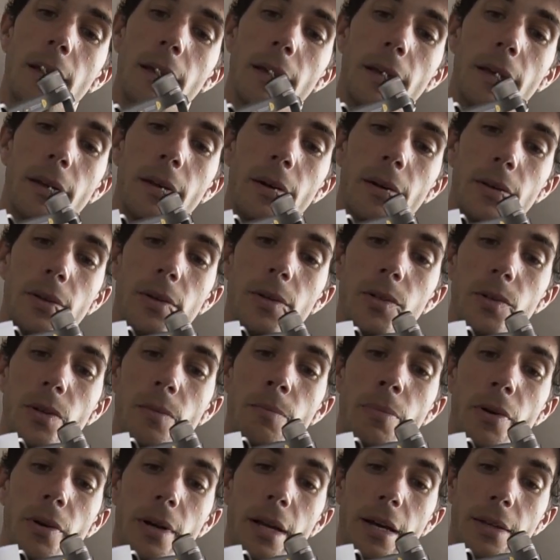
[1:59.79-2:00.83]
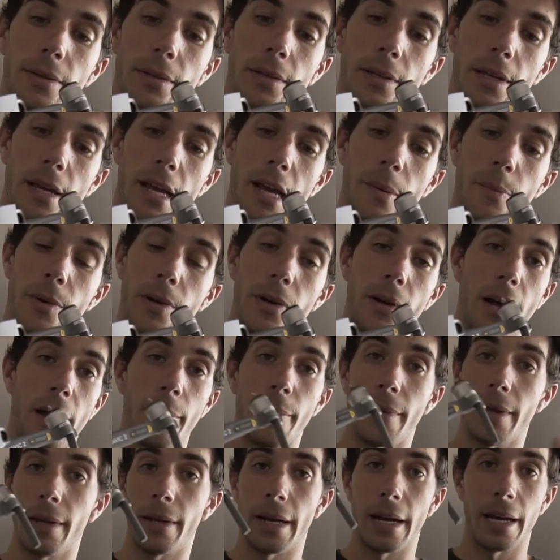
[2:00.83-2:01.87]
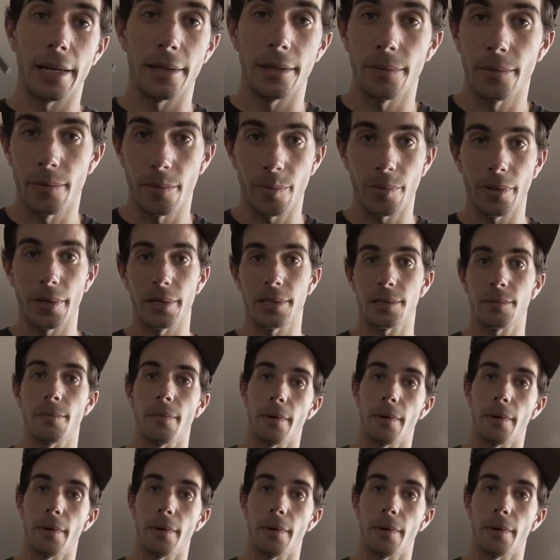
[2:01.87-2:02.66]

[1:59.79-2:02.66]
usually burn out the camera. I mean, I had to replace